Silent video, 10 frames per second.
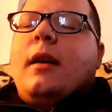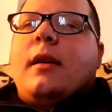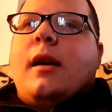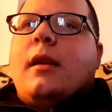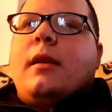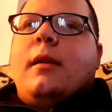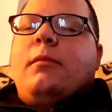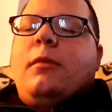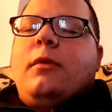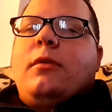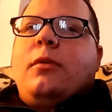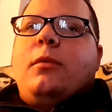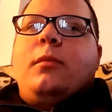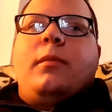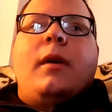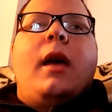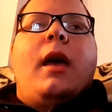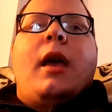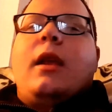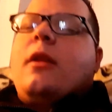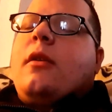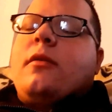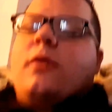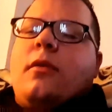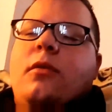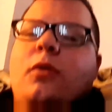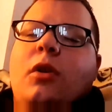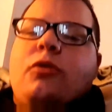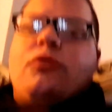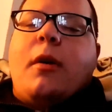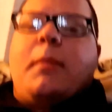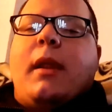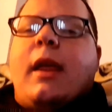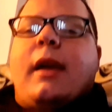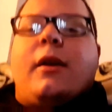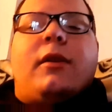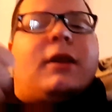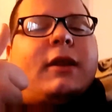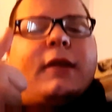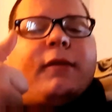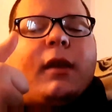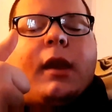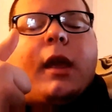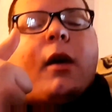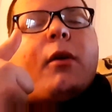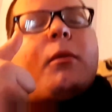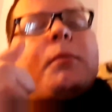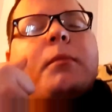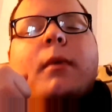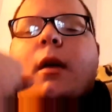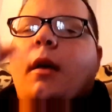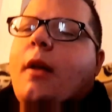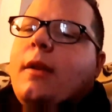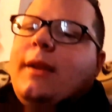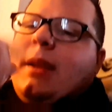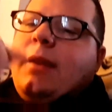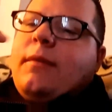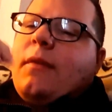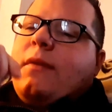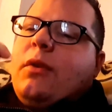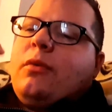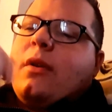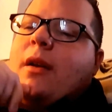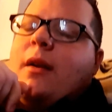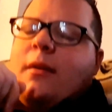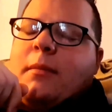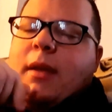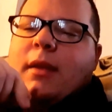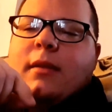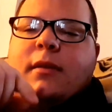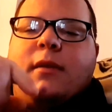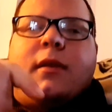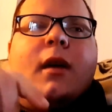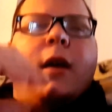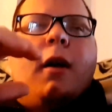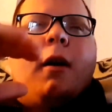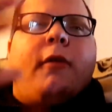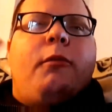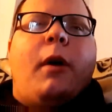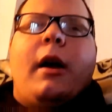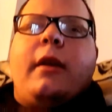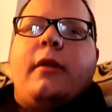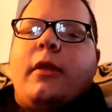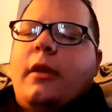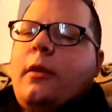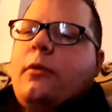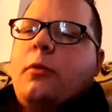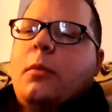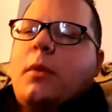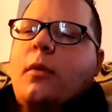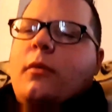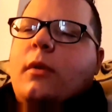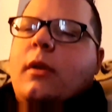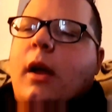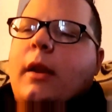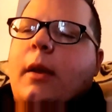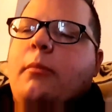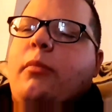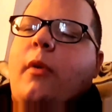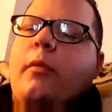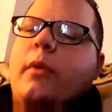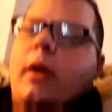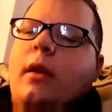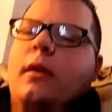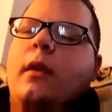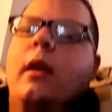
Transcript: Goddamn YouTube. And also, drop a like on this video. Leave a few comments of why you think YouTube is so goddamn broken.